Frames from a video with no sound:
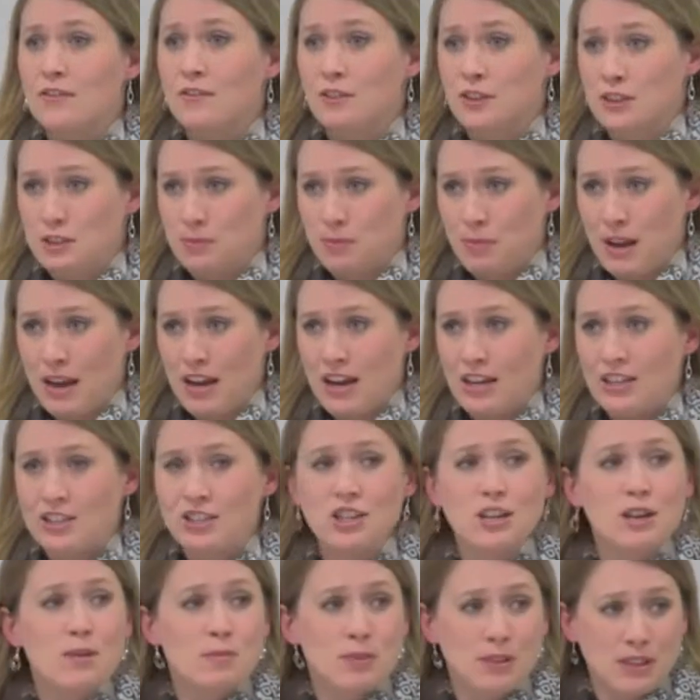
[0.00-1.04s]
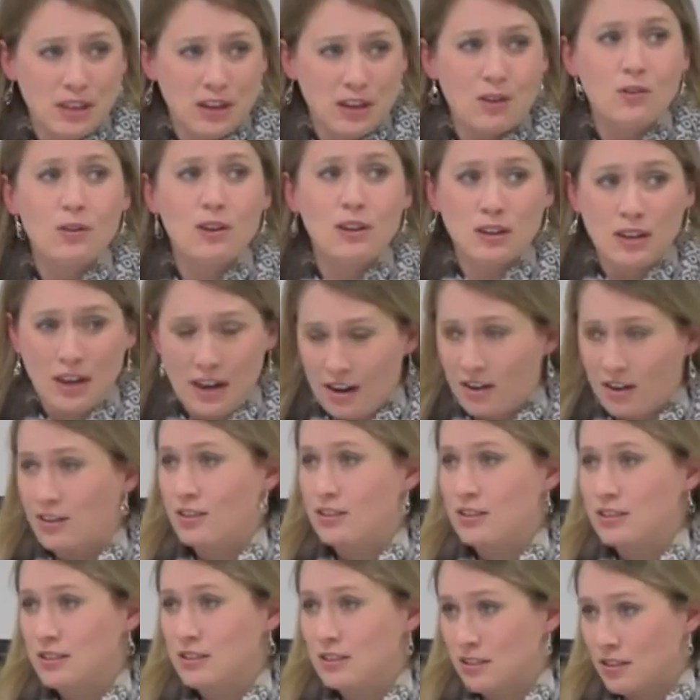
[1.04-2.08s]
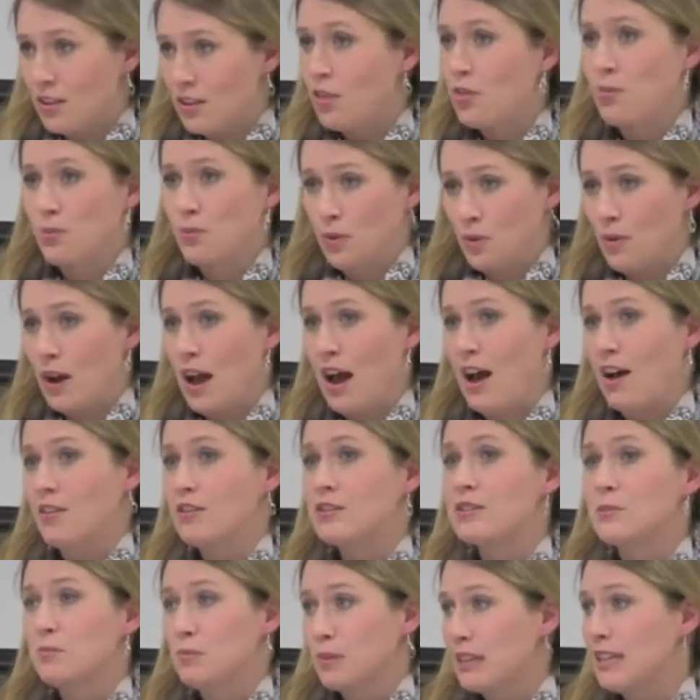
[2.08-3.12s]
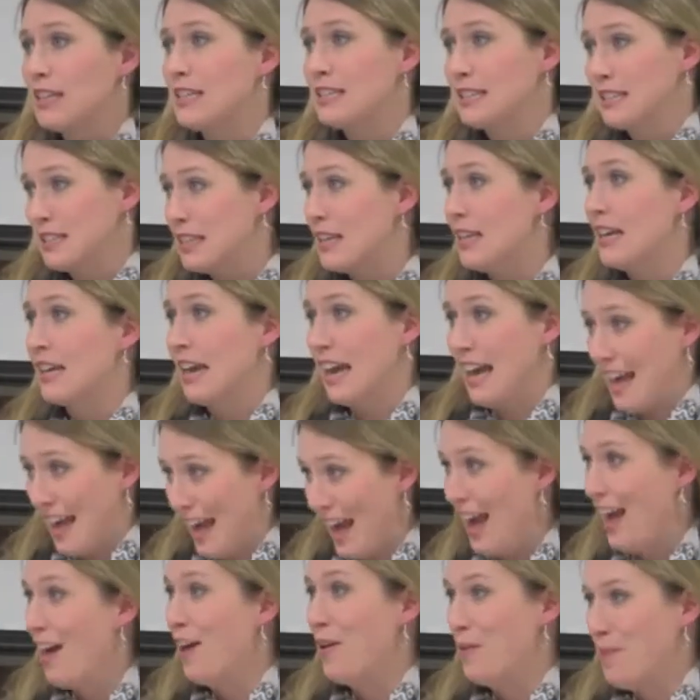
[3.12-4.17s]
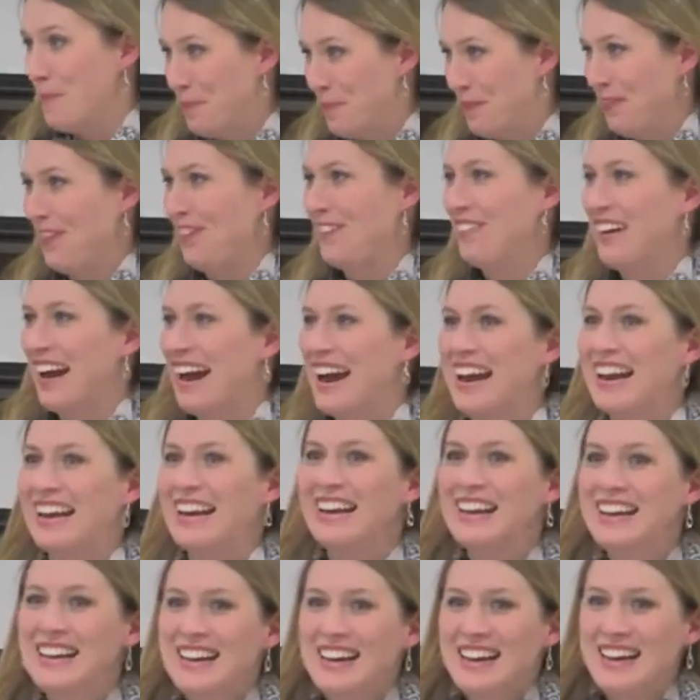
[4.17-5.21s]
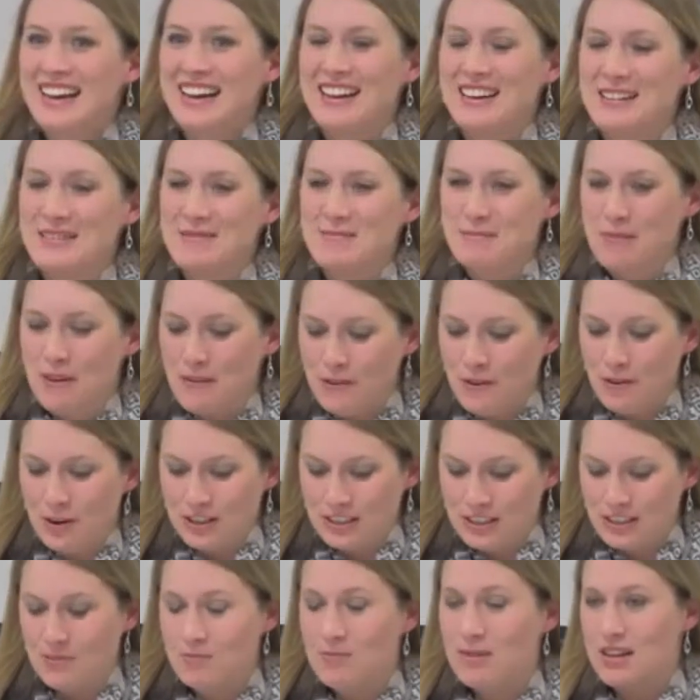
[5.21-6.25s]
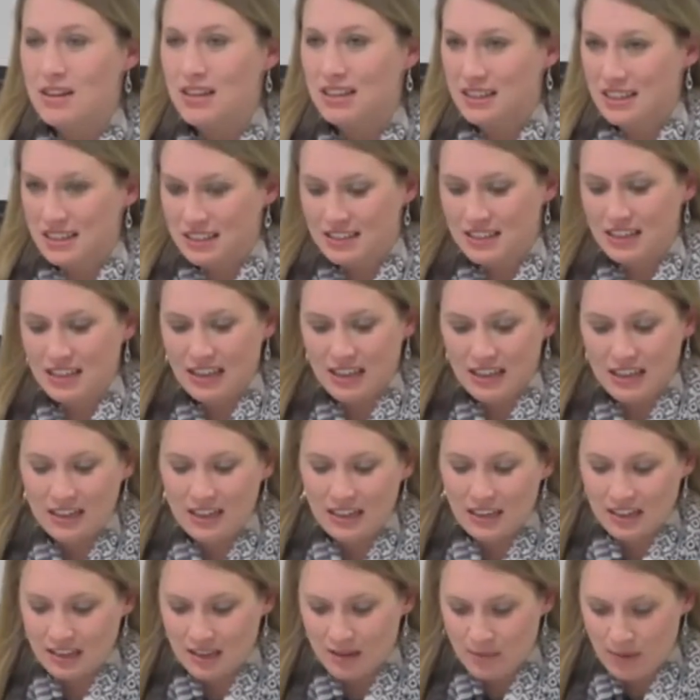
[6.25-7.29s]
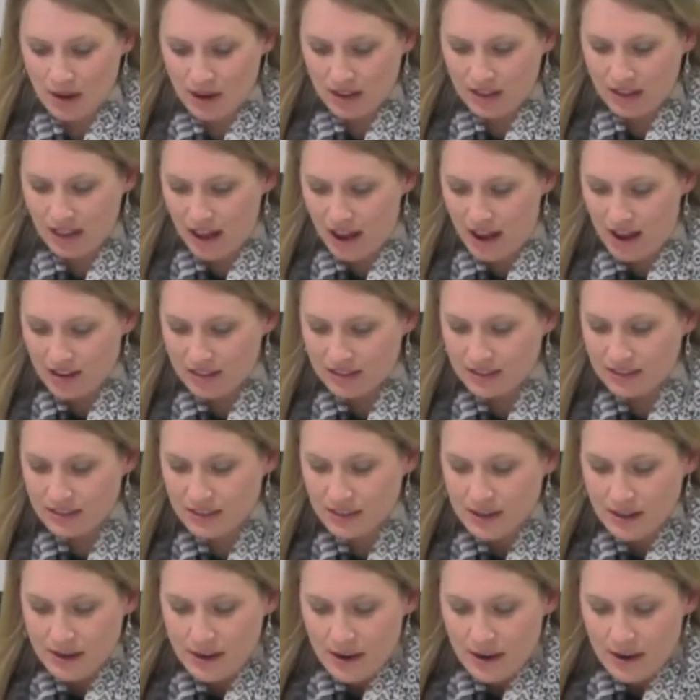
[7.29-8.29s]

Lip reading: the first page, but there were errors throughout. Please seek help, right, before submitting this again in my class.